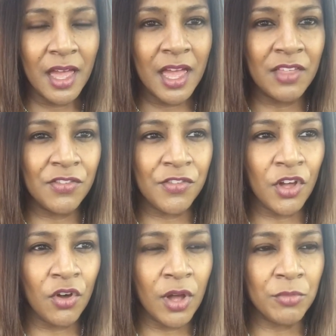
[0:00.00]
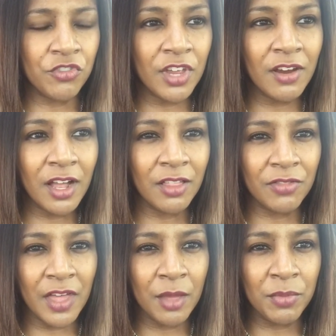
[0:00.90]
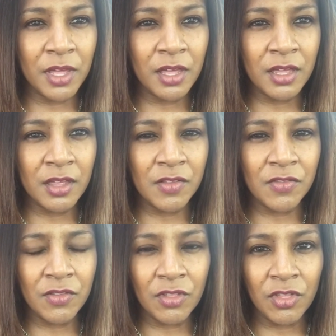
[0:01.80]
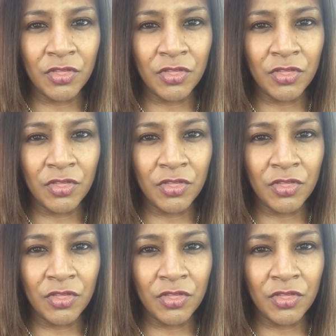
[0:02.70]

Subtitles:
And so I'm sharing all of that because